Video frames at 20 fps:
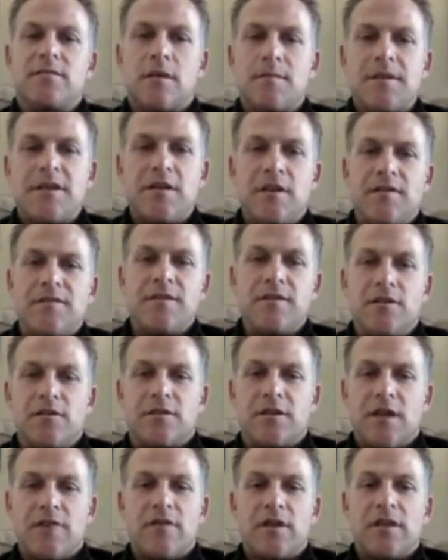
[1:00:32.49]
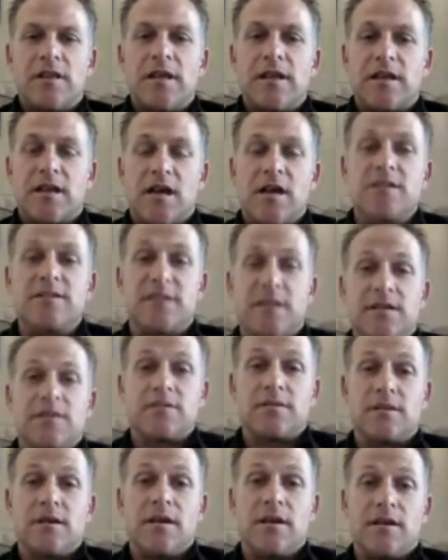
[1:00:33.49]
I mean, you're covering a lot of
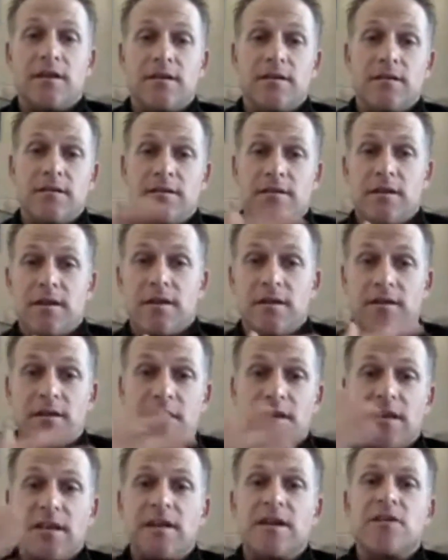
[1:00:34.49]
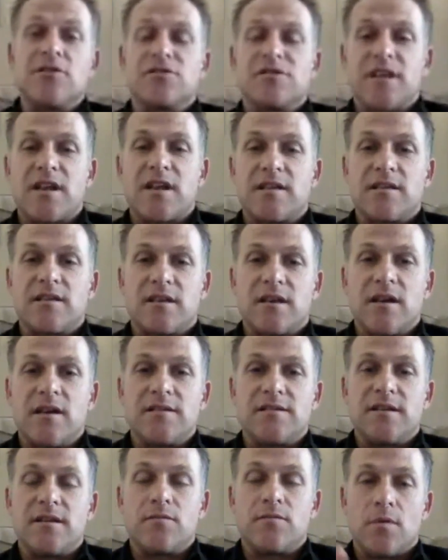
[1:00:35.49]
content and getting an understanding of the
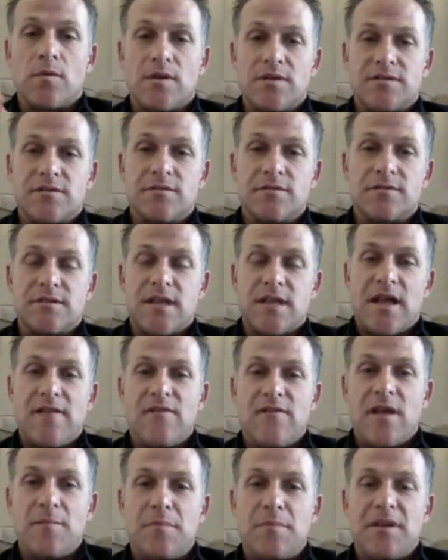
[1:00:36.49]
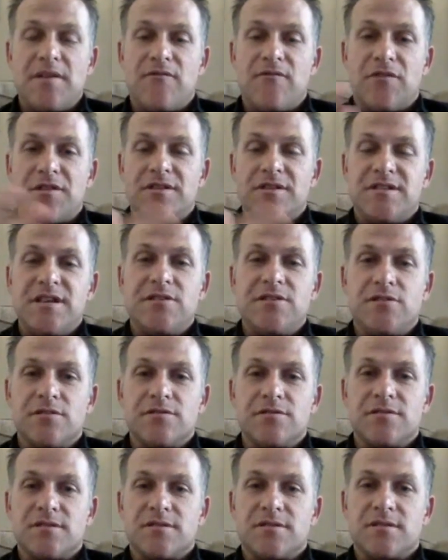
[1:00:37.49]
content, and we want students to have that. But for the
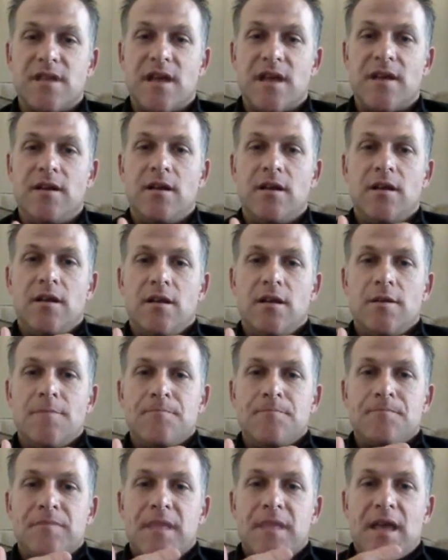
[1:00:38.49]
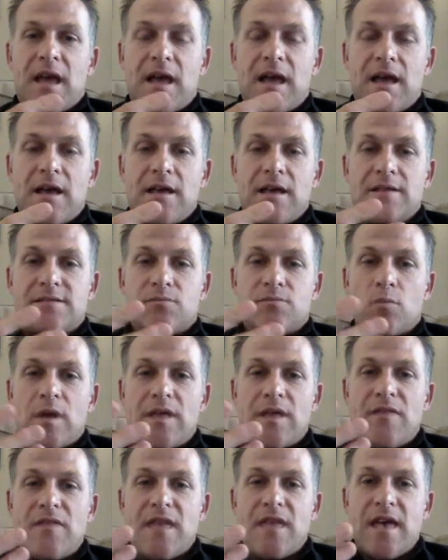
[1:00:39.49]
teachers, it's
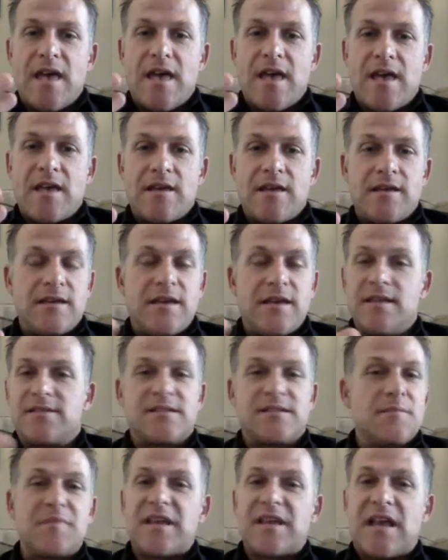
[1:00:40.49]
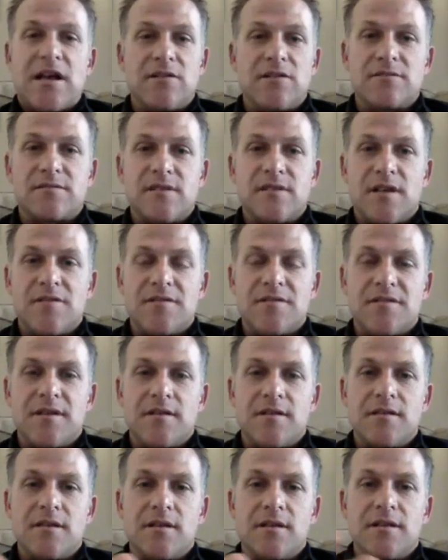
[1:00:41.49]
when they hit something else other
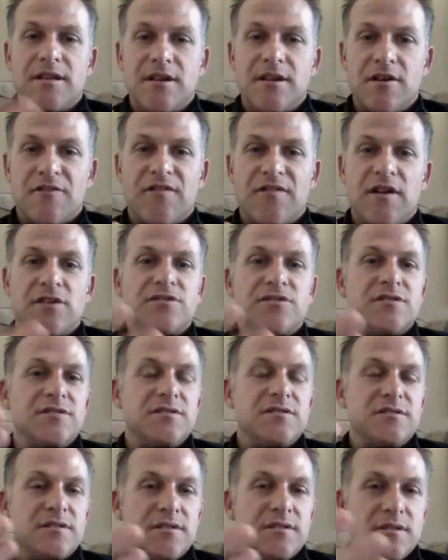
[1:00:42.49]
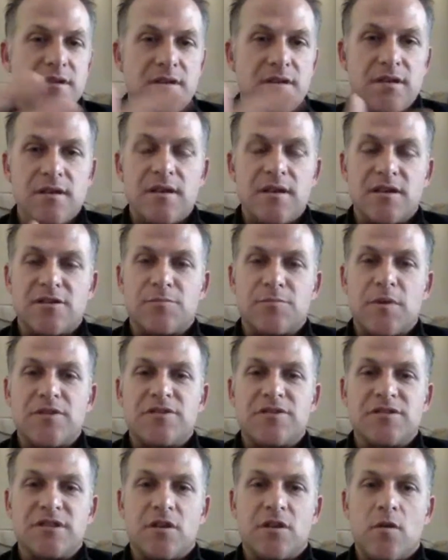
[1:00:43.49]
than the linear functions and the
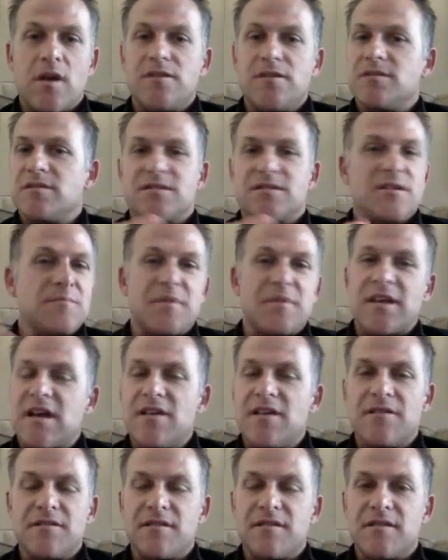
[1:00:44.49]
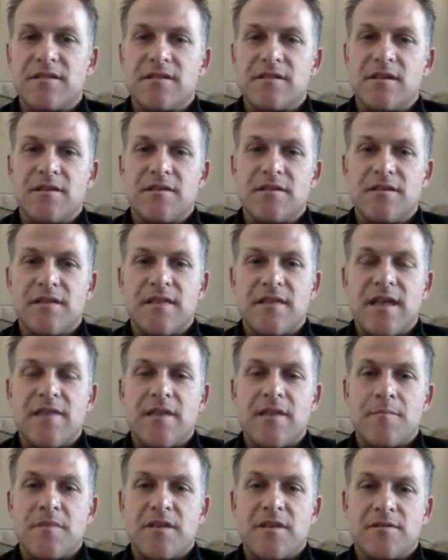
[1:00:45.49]
expressions, equations, something other than
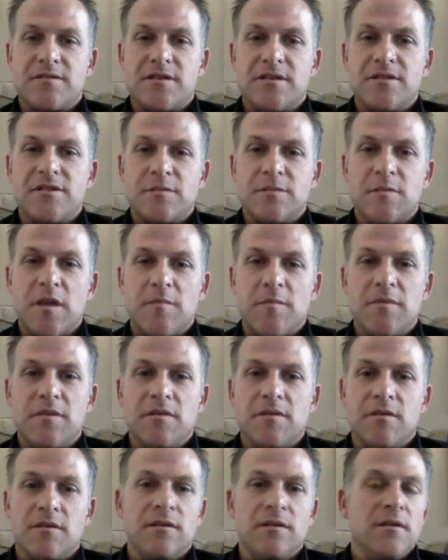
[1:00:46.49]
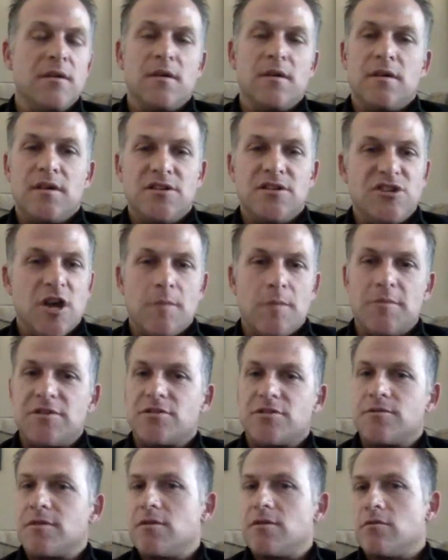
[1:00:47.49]
that they're teaching, maybe in the
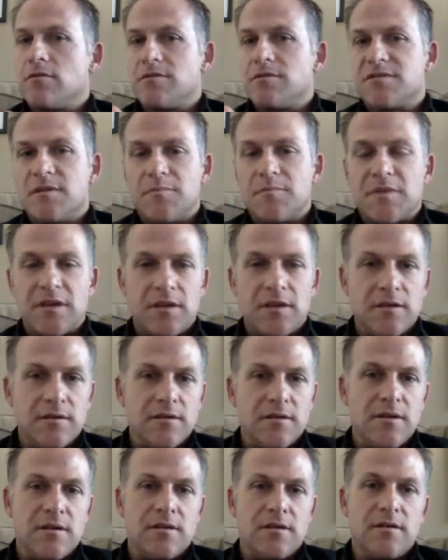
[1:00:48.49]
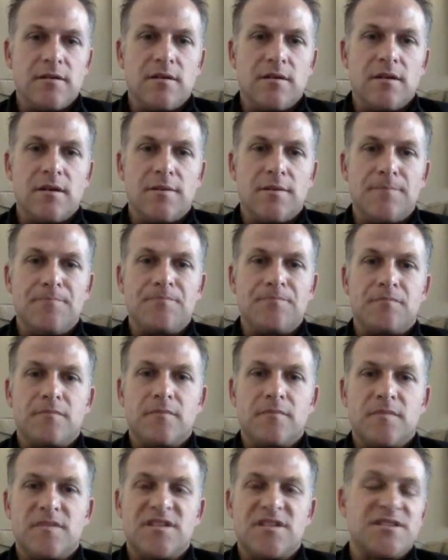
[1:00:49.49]
geometry or something in
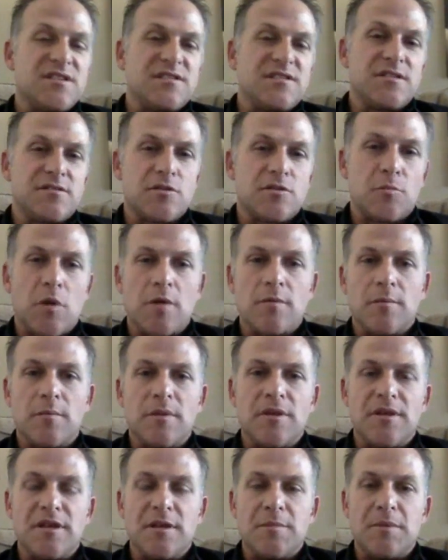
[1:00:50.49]
statistics or probability.